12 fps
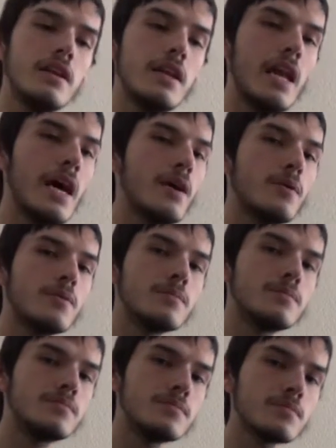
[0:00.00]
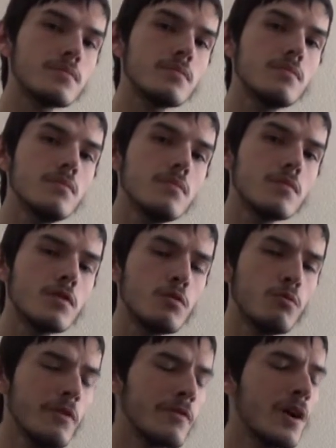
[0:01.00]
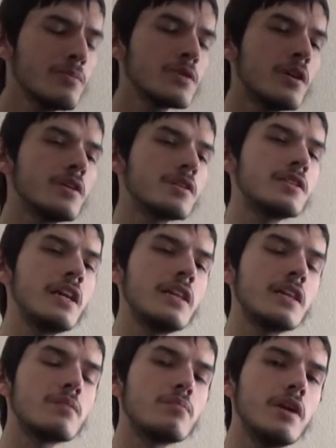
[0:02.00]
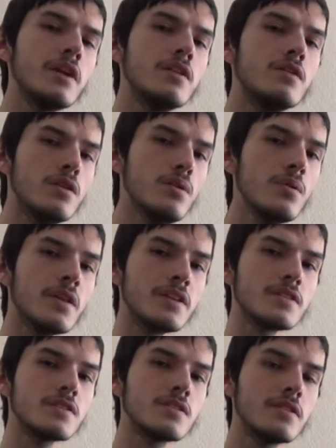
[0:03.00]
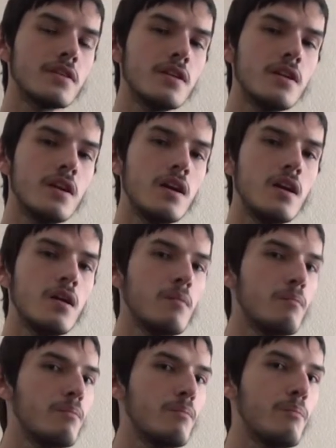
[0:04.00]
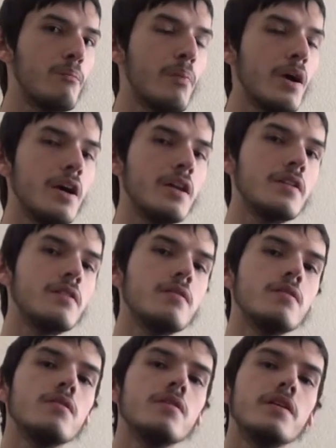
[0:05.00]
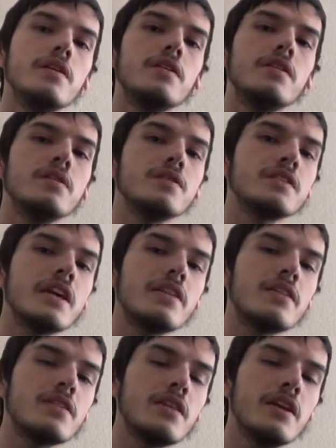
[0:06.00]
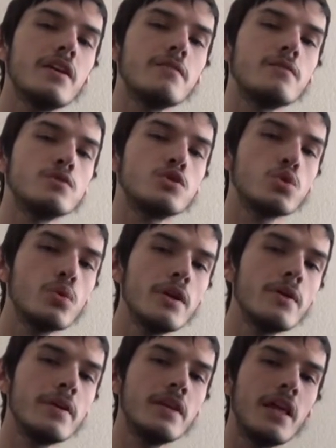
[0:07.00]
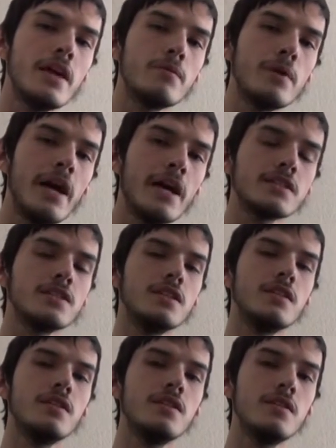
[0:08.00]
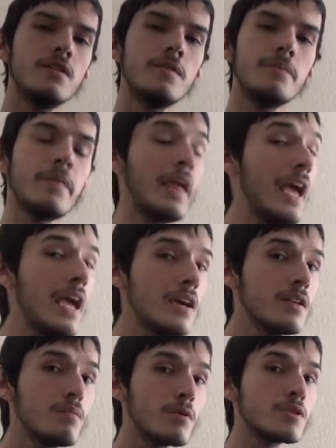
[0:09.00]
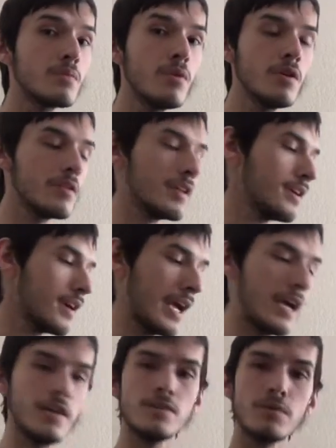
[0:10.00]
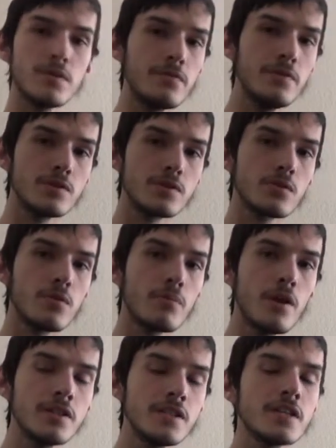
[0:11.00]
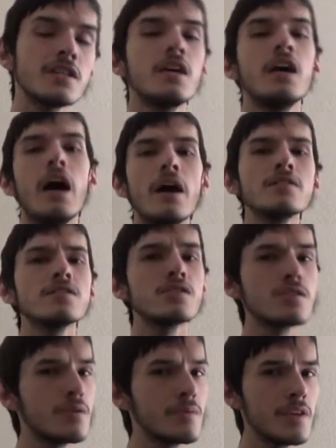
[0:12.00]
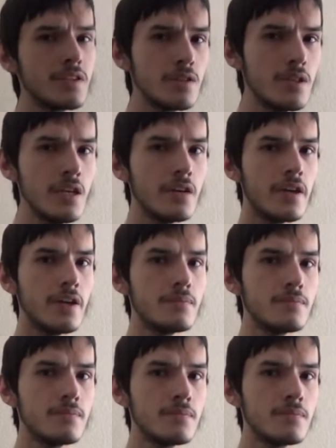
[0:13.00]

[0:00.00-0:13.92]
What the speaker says: Now, we've come to understand that the brain can do this, but there's that thing of triggering that reaction. And, most importantly, as with the Future School project, how does this all relate to the internet?